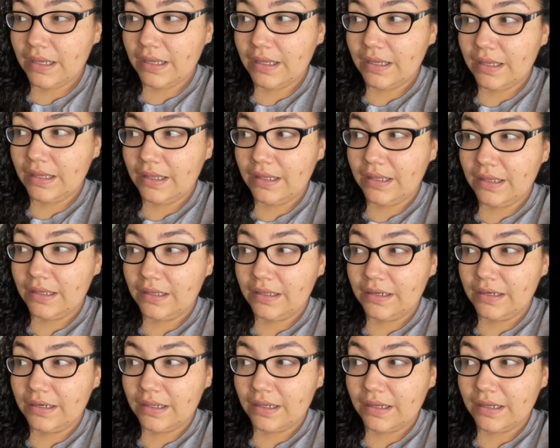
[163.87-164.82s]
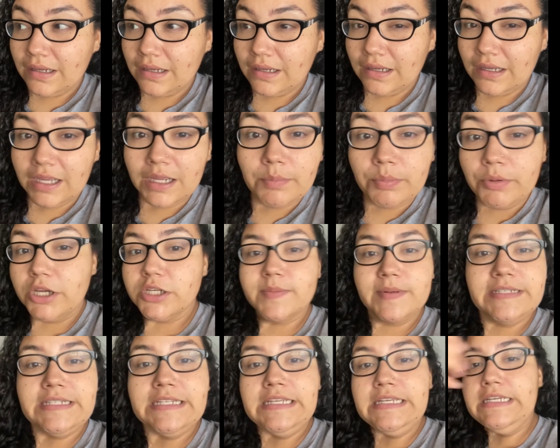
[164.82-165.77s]
and I brush my
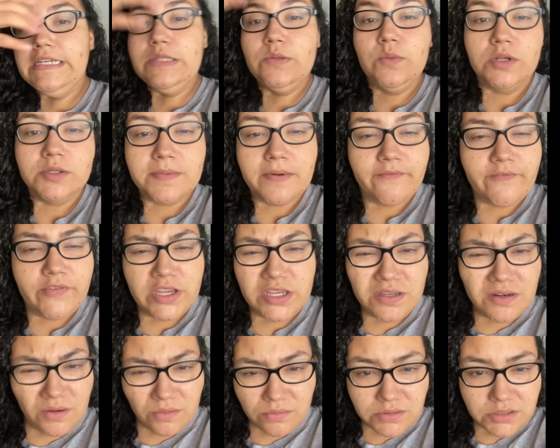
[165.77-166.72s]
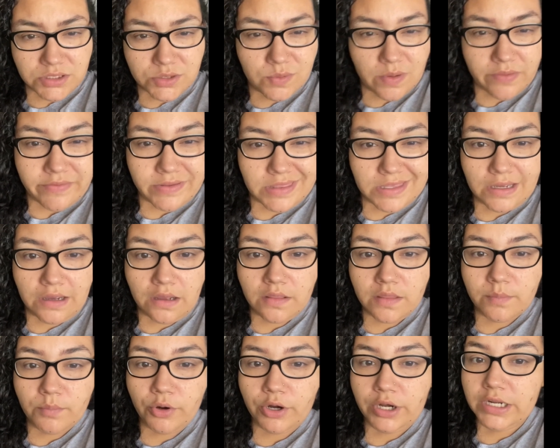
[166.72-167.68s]
teeth, wash my, you know, do everything, all the
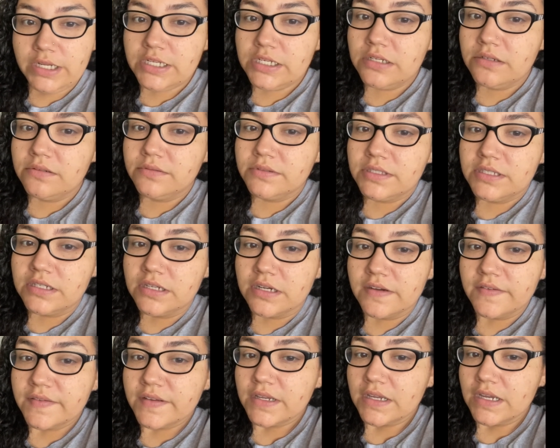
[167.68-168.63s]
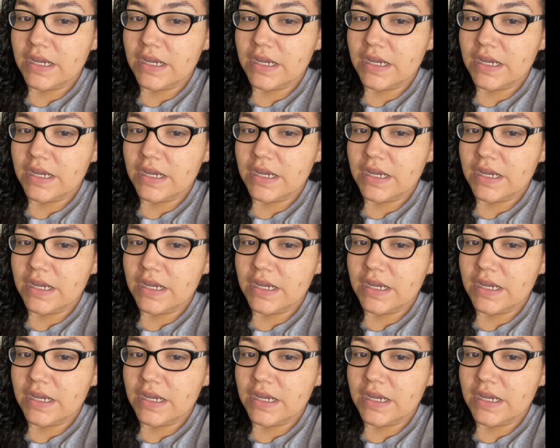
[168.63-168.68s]
morning stuff.